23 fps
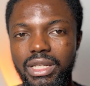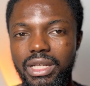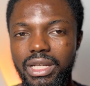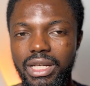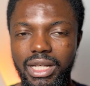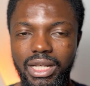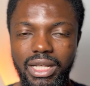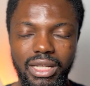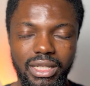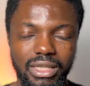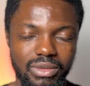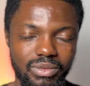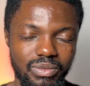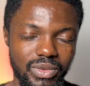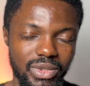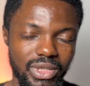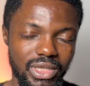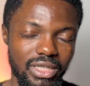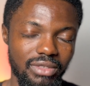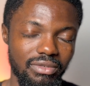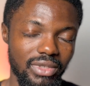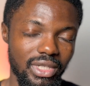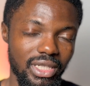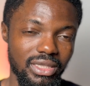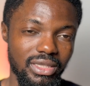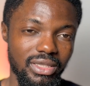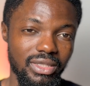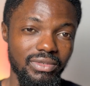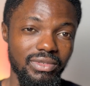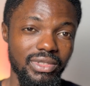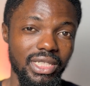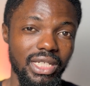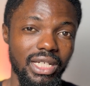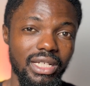and we save
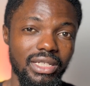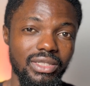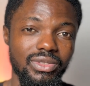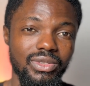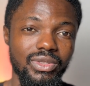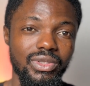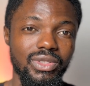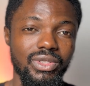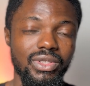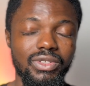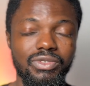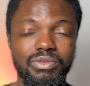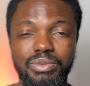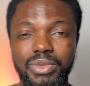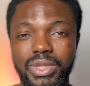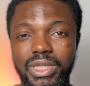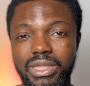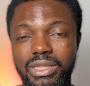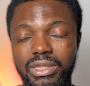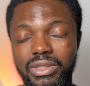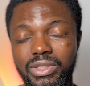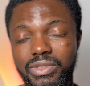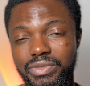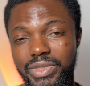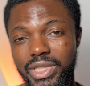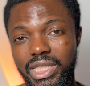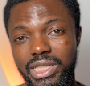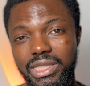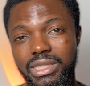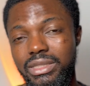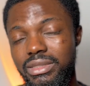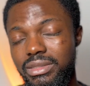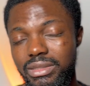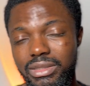ourselves the hassles of
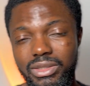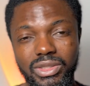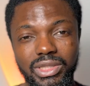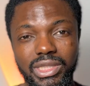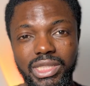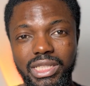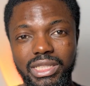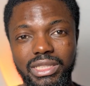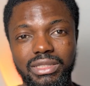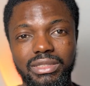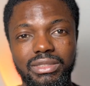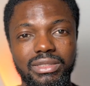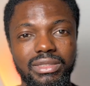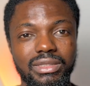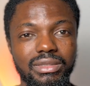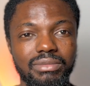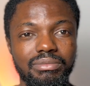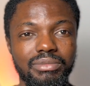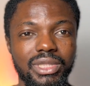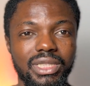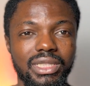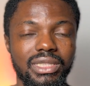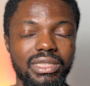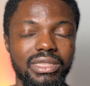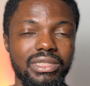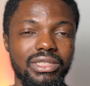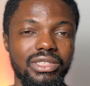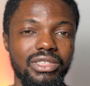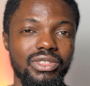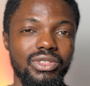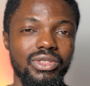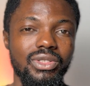getting unnecessary messages